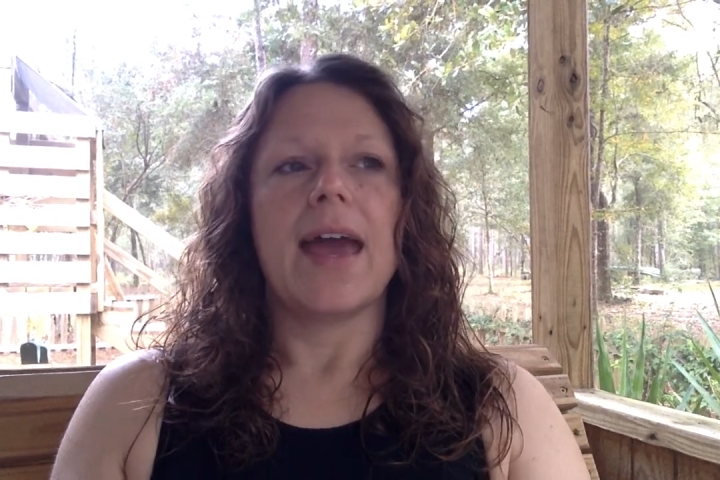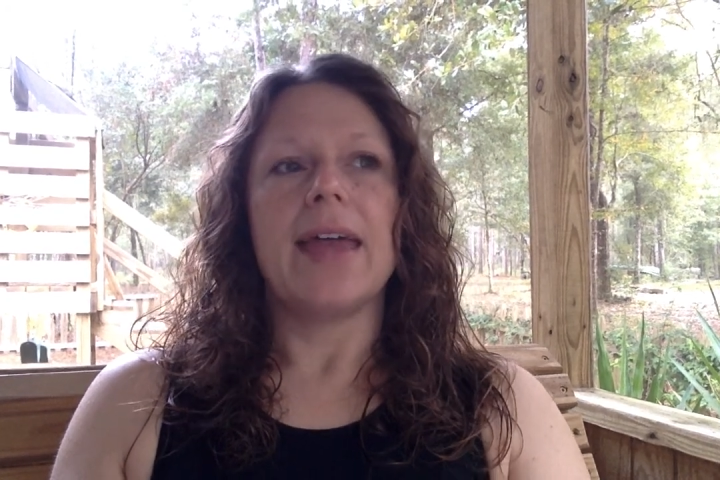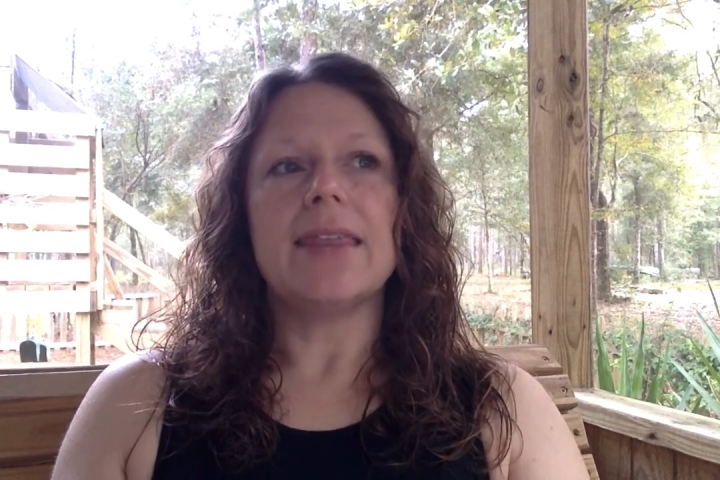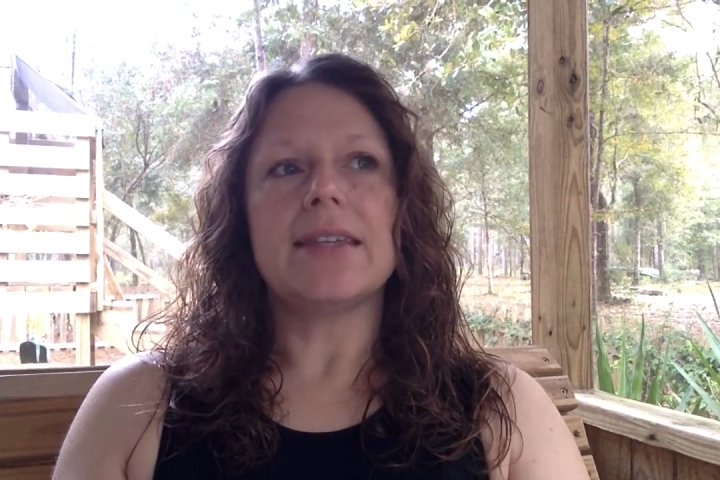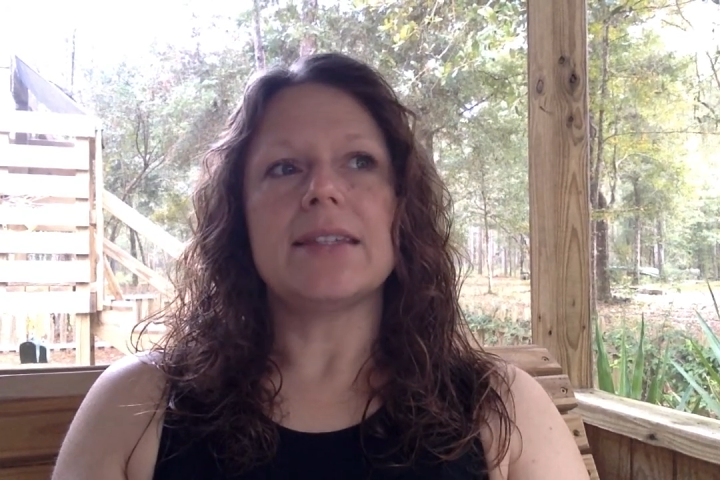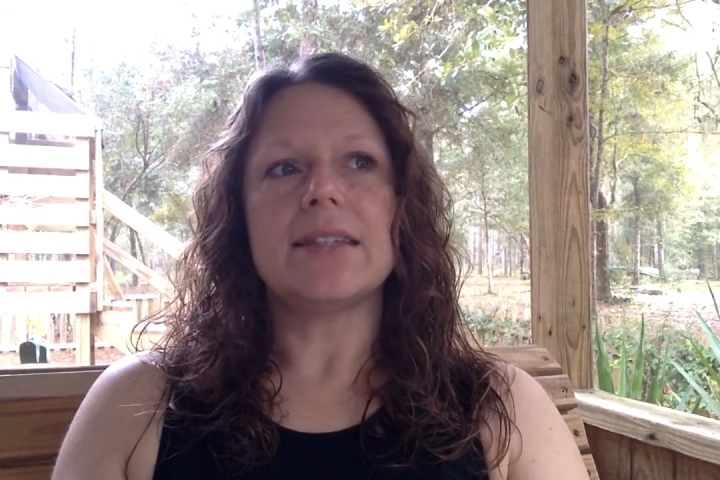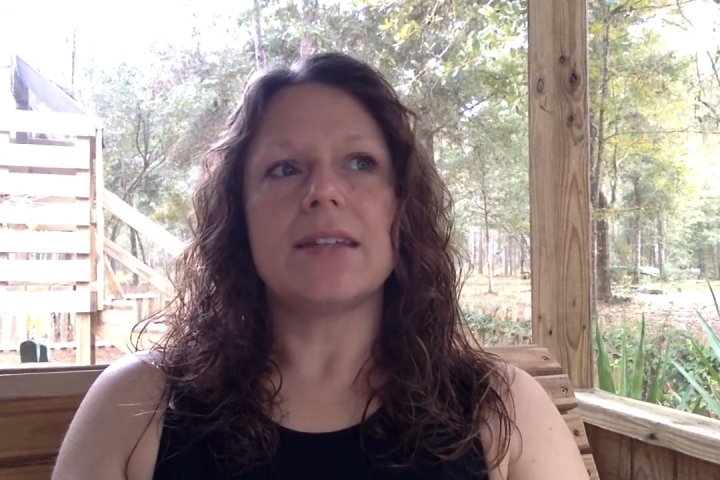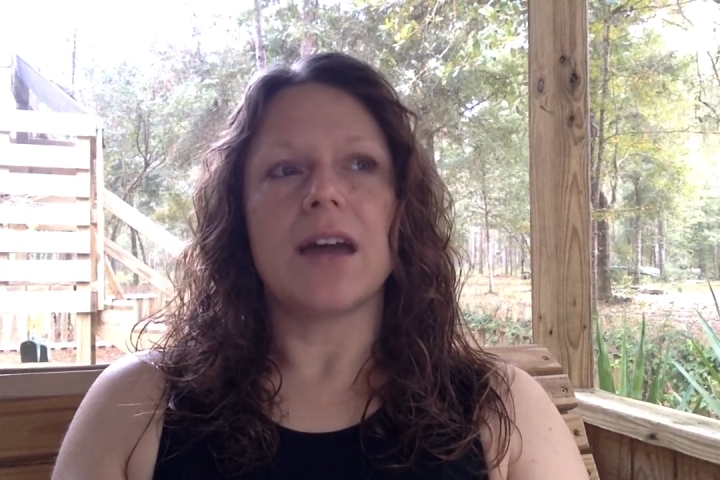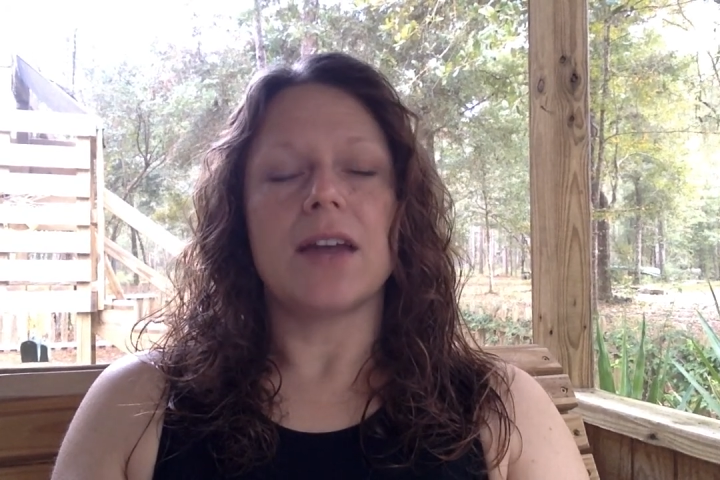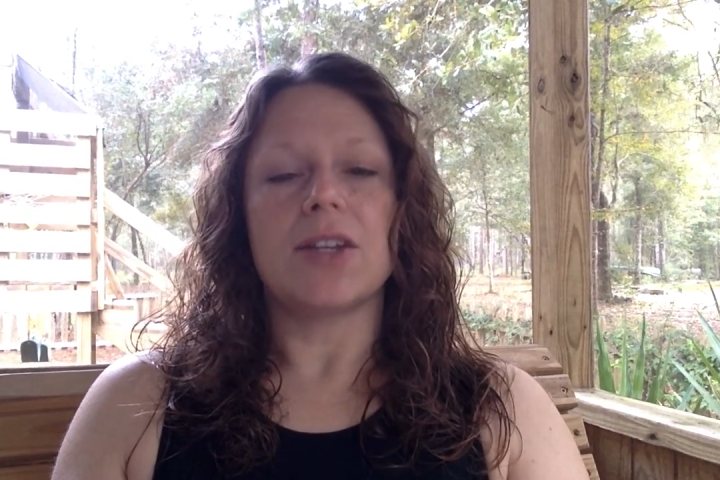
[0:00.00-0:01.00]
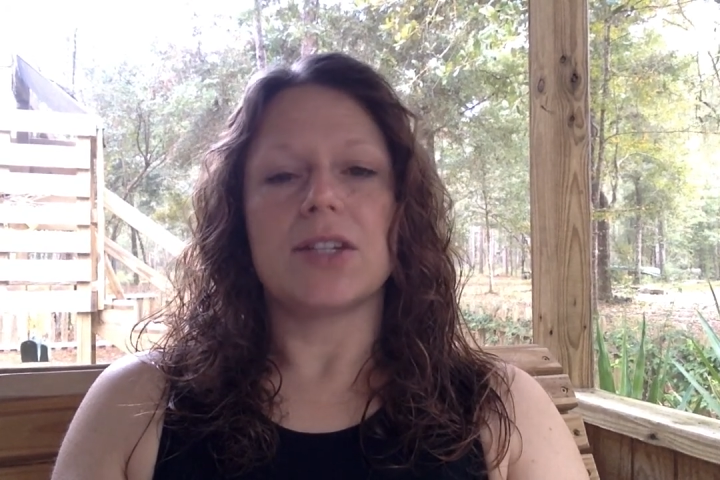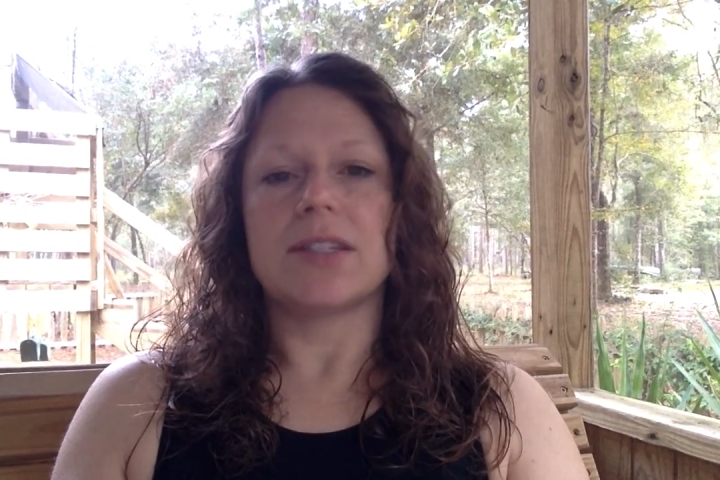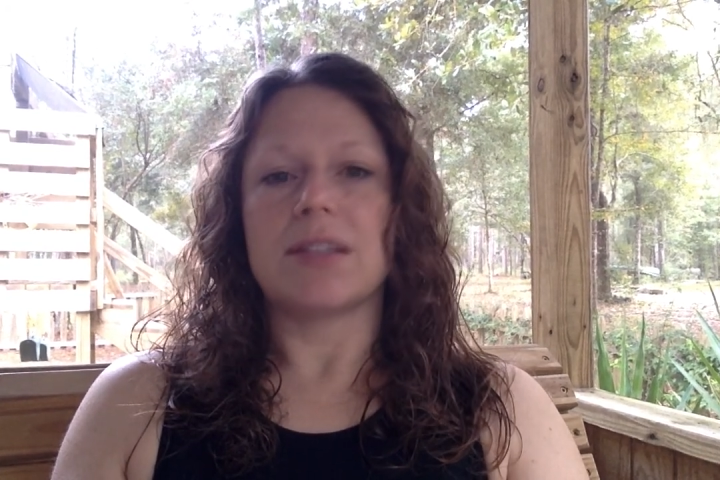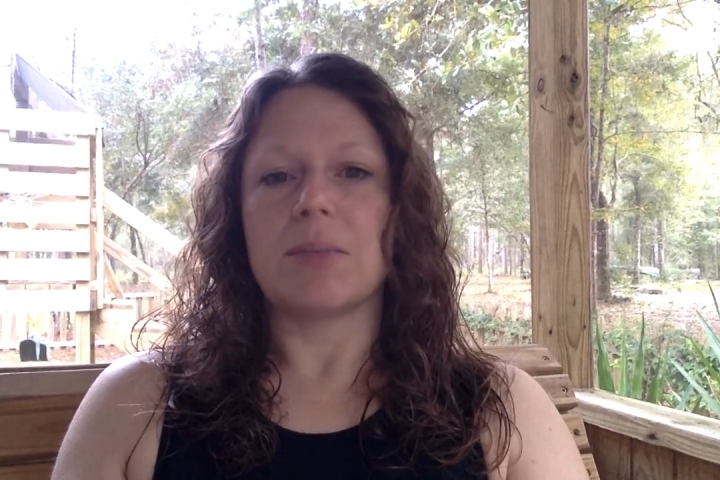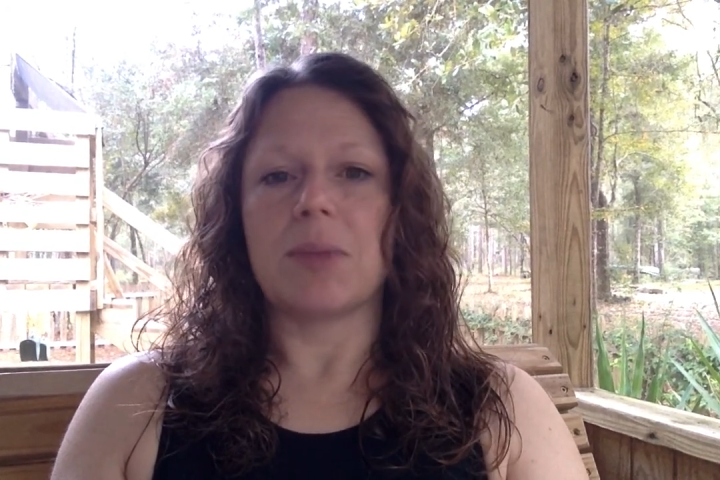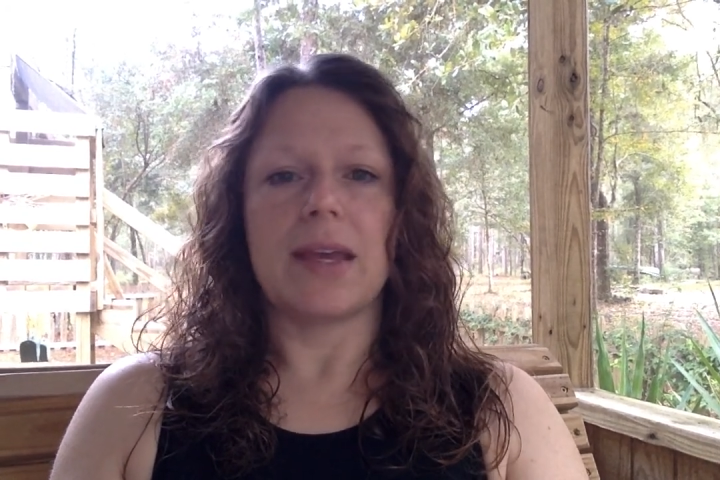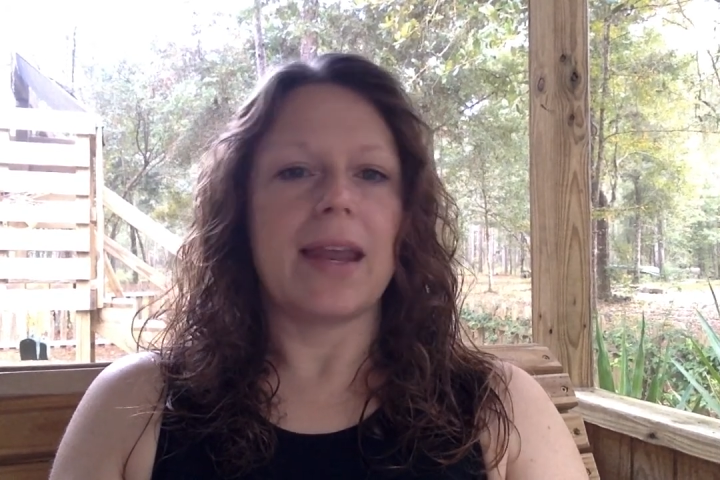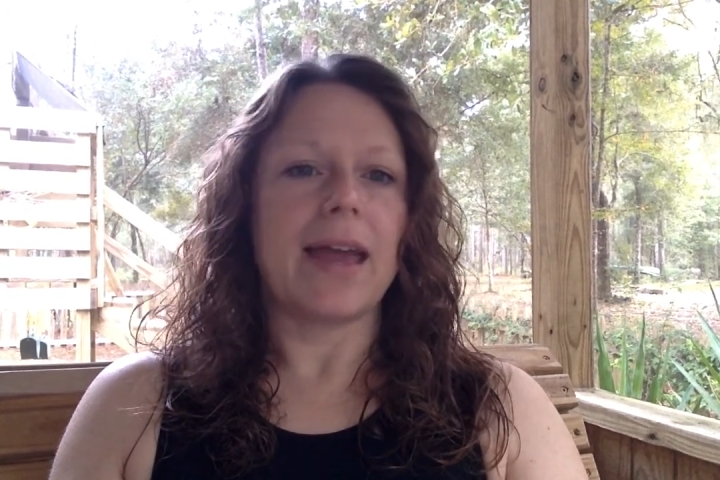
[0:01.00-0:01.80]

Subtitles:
And this is not just simply an